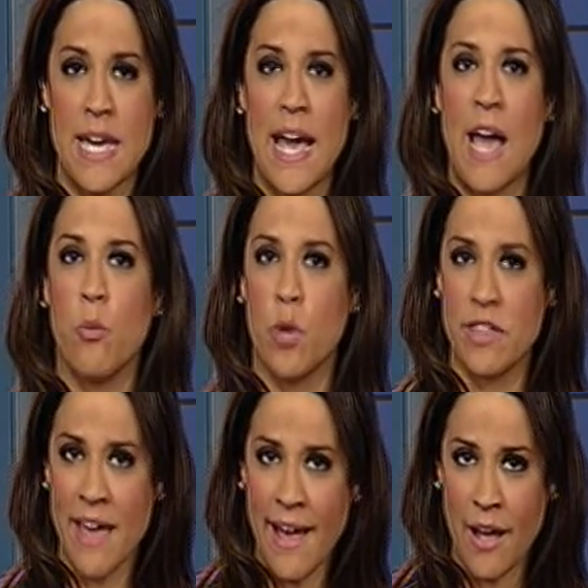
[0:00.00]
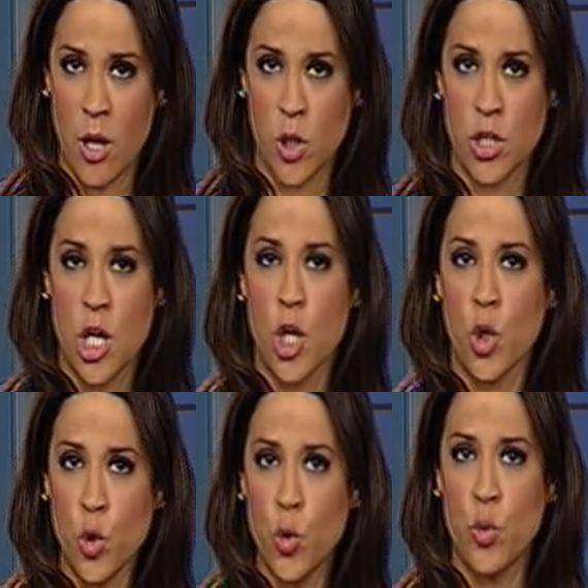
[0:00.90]
and withheld
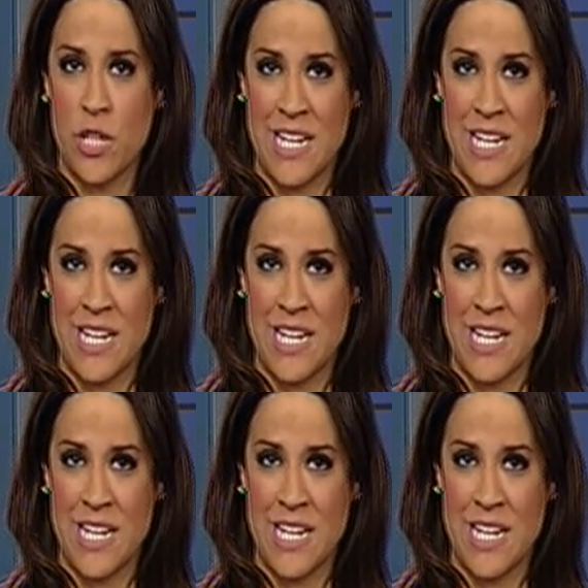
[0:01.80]
who the